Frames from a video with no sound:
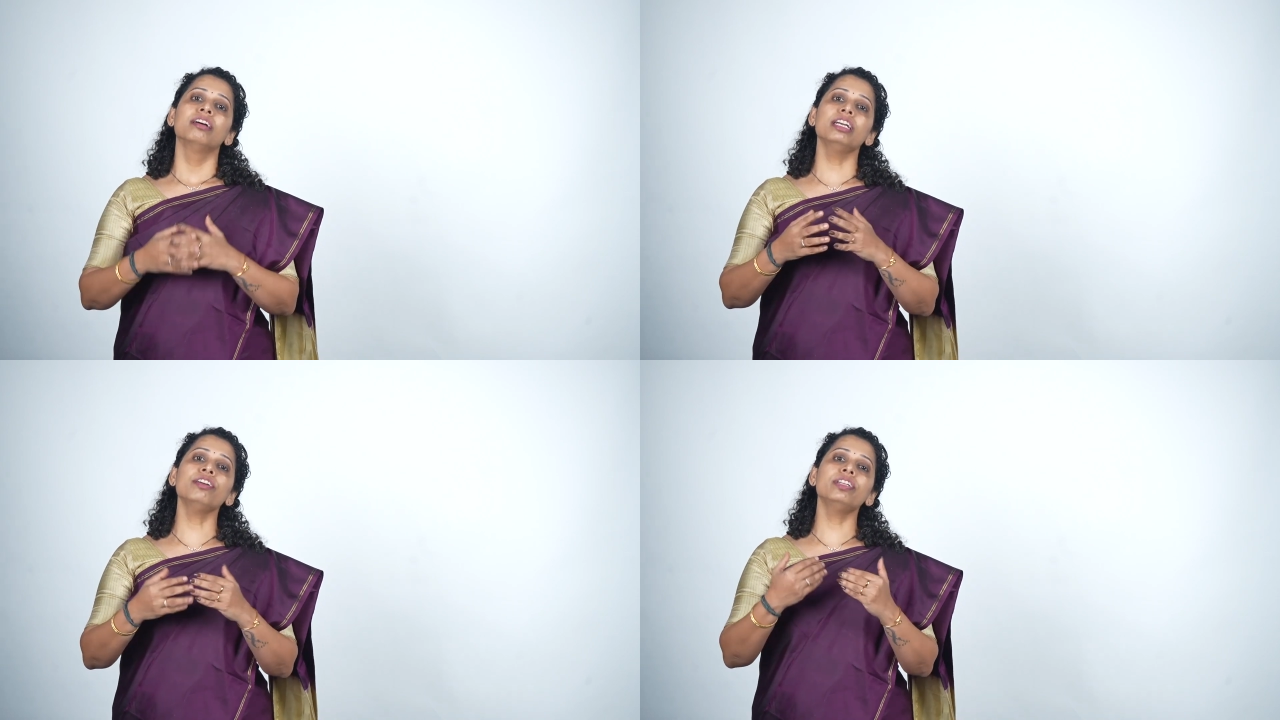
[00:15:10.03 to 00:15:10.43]

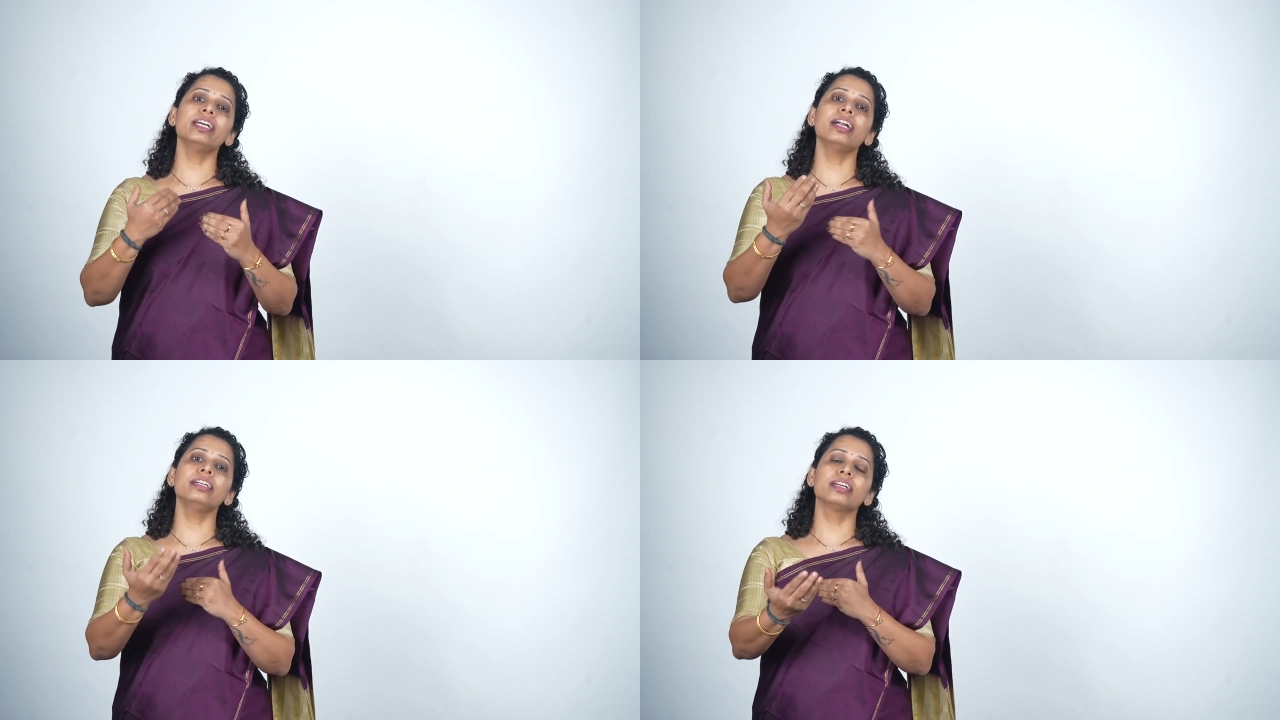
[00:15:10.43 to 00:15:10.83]
if they
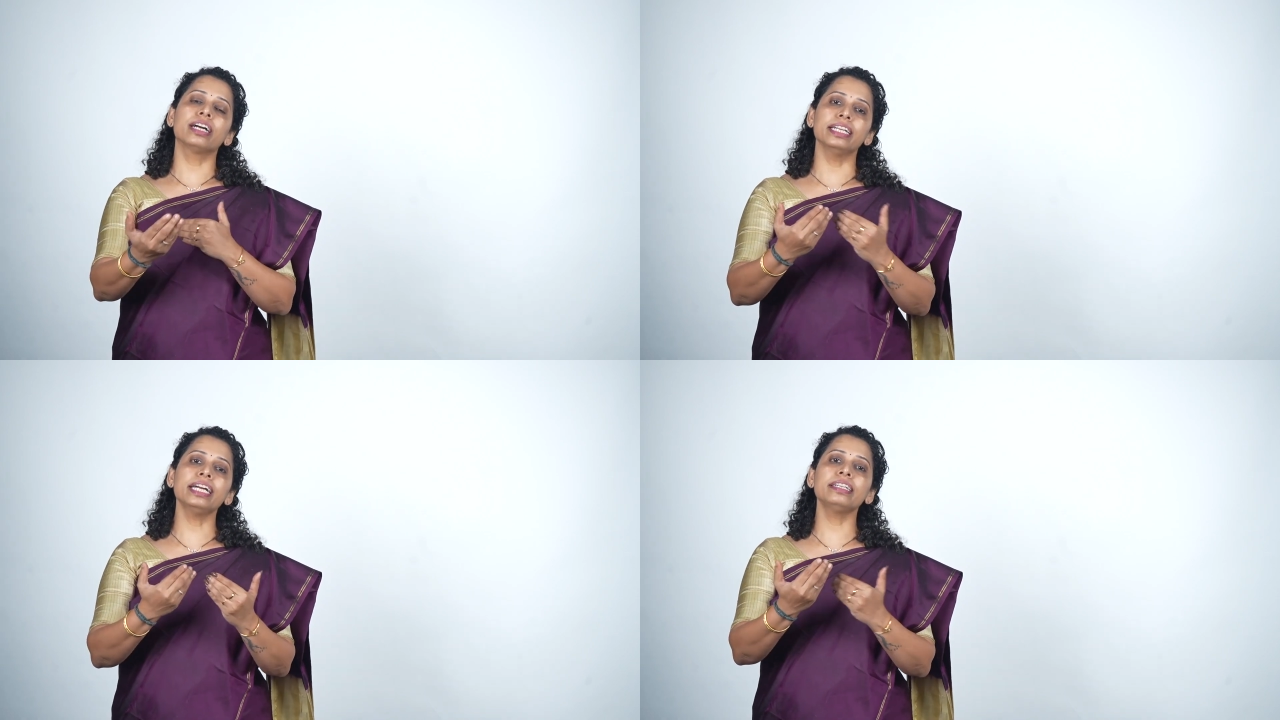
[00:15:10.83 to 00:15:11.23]
are
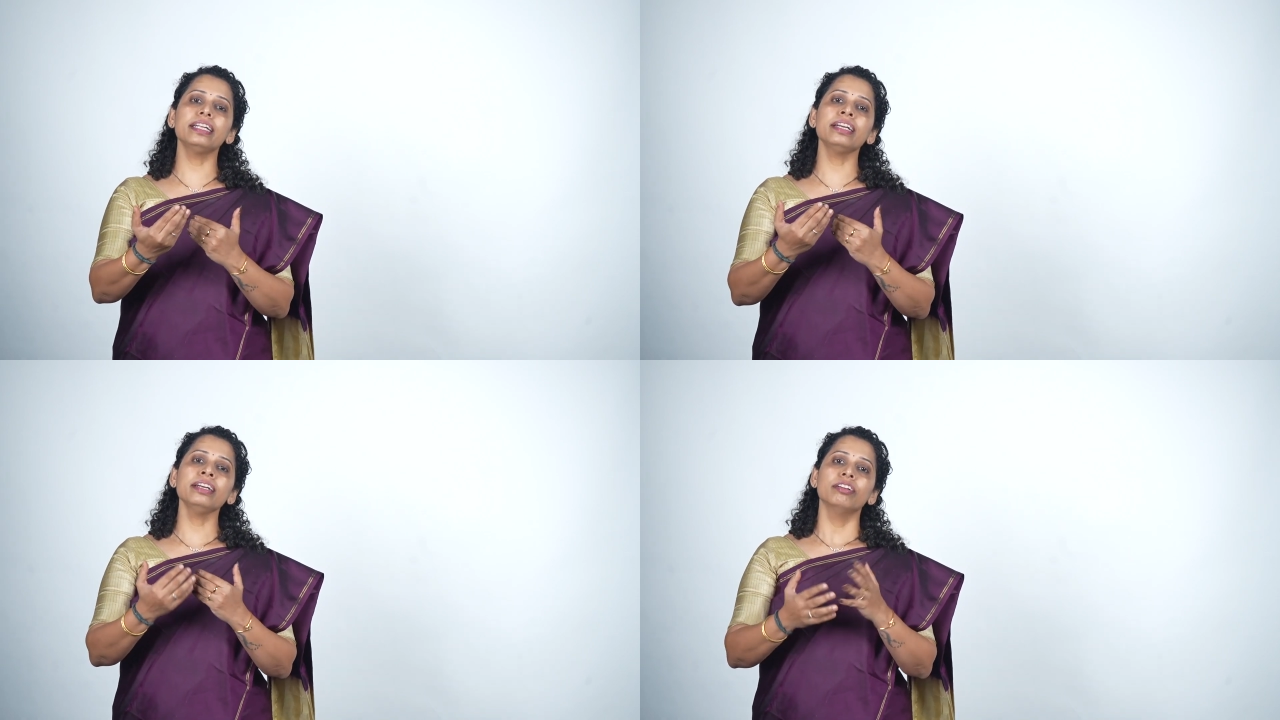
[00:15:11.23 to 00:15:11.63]

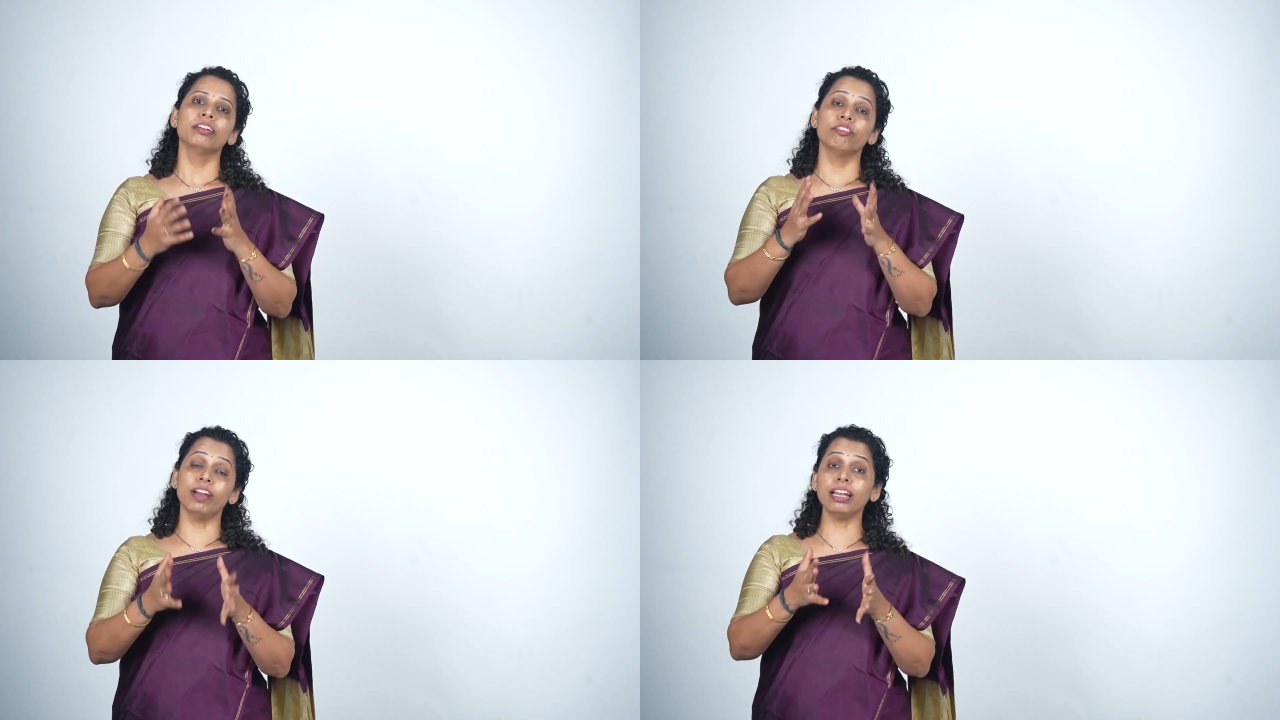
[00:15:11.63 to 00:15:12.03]
connecting
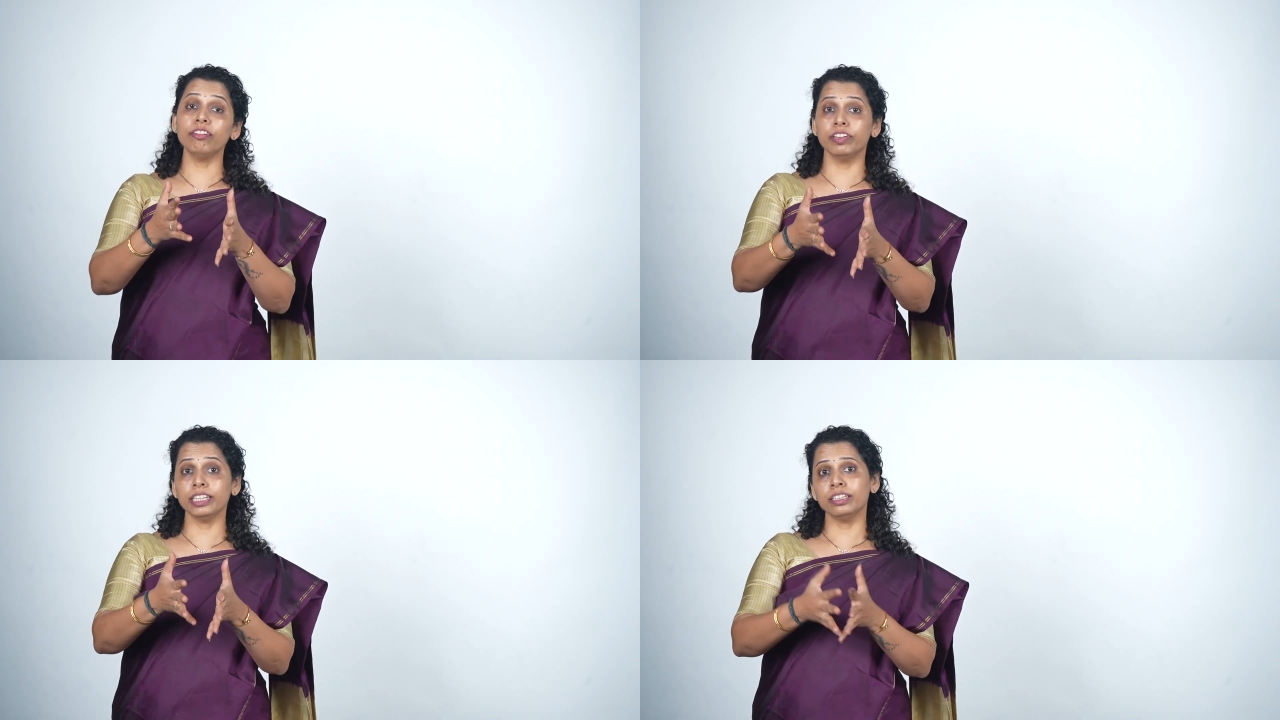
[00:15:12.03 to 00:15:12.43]

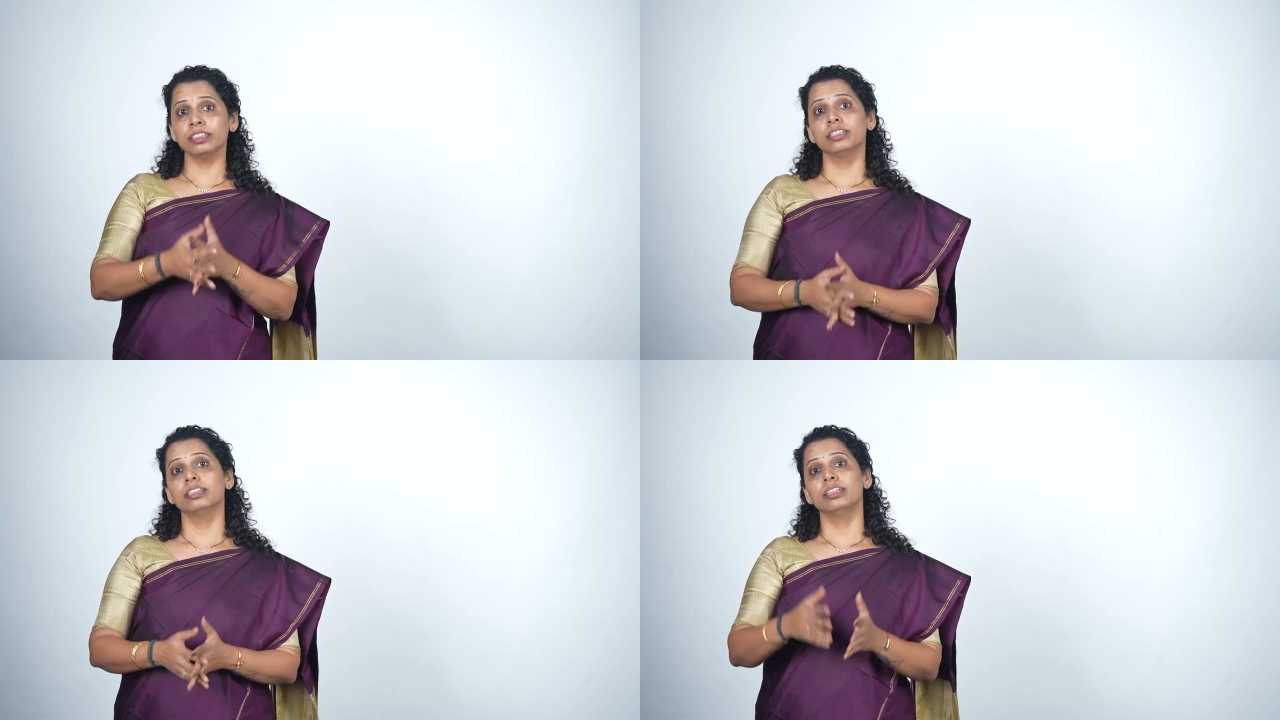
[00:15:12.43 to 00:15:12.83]
well with
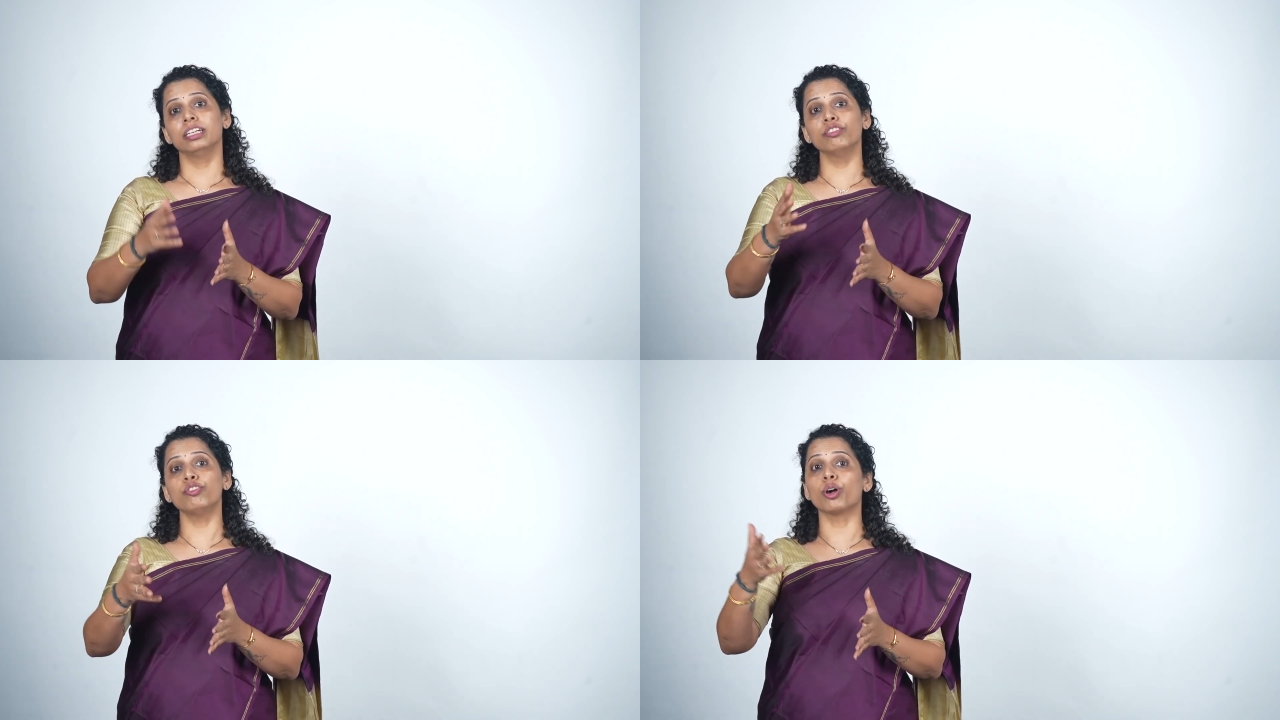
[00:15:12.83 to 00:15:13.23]

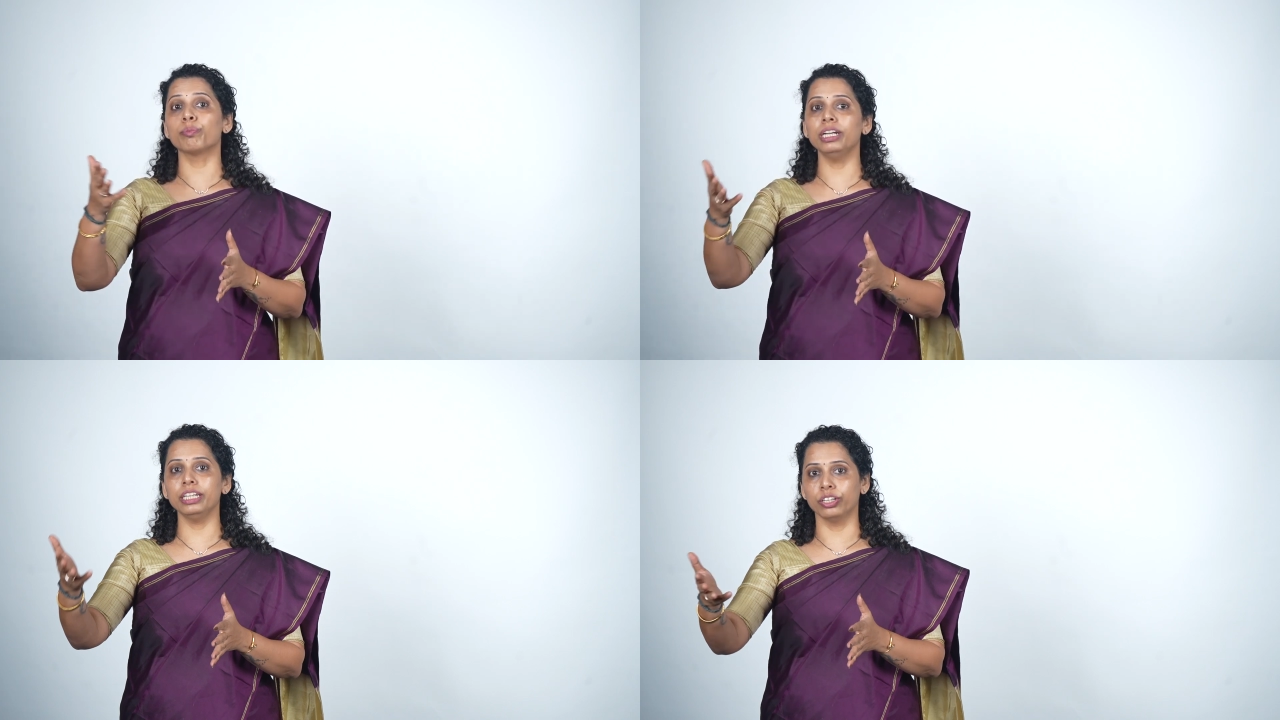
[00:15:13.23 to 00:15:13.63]

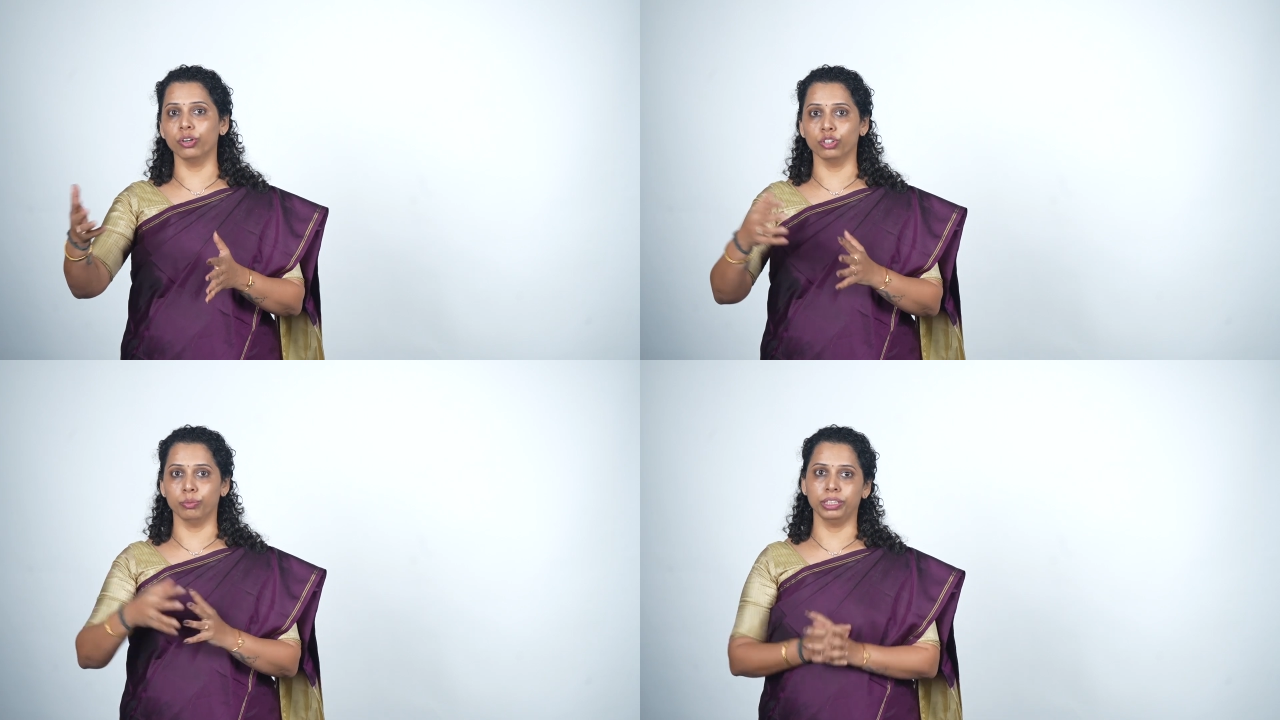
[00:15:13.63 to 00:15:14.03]
informal
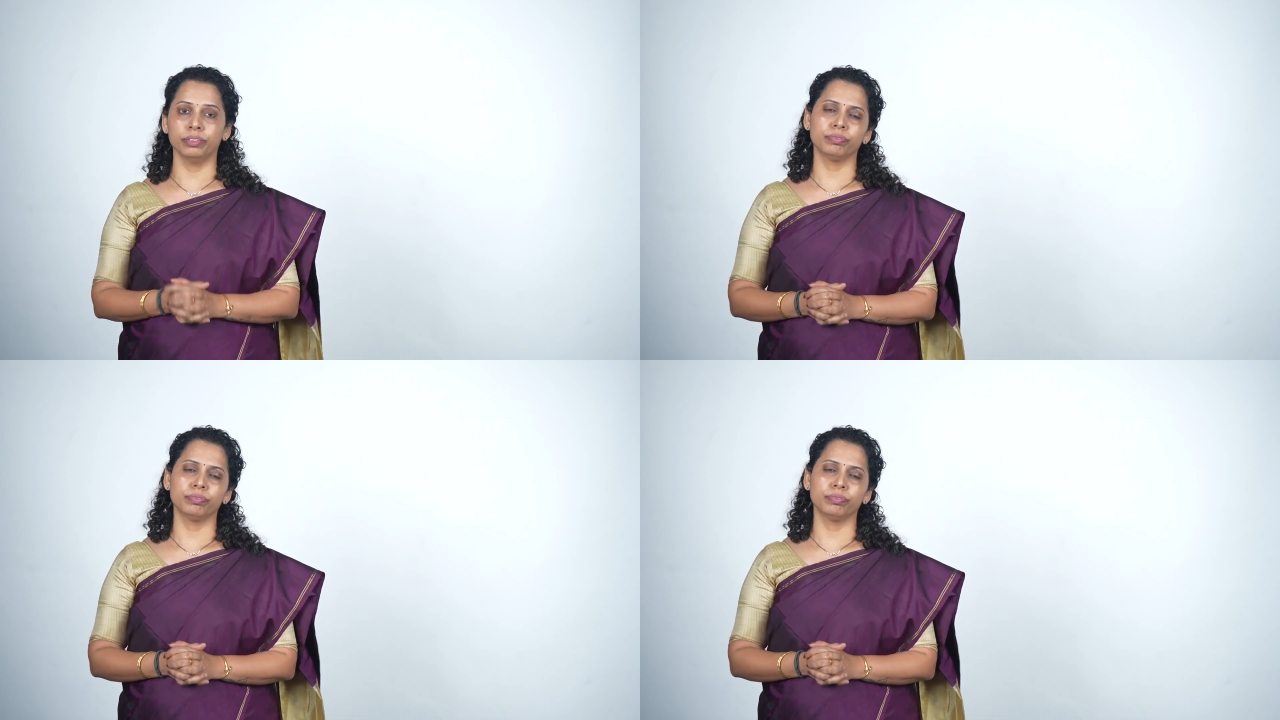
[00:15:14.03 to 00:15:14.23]
economy.